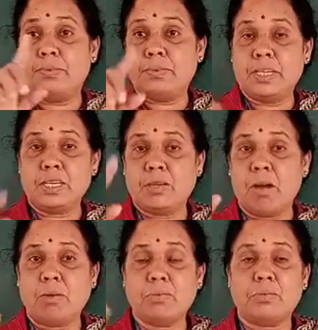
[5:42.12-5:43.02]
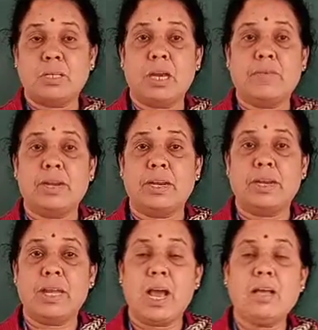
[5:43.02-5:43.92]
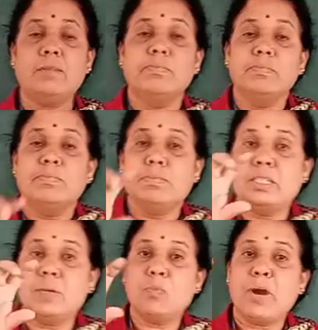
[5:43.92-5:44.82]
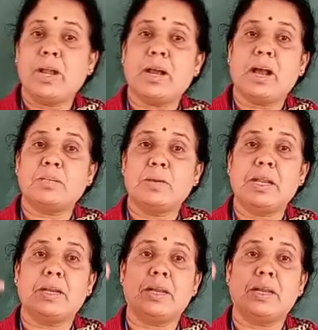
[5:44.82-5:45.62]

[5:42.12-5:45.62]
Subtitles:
Just you have to see our India. Jammu and Kashmir,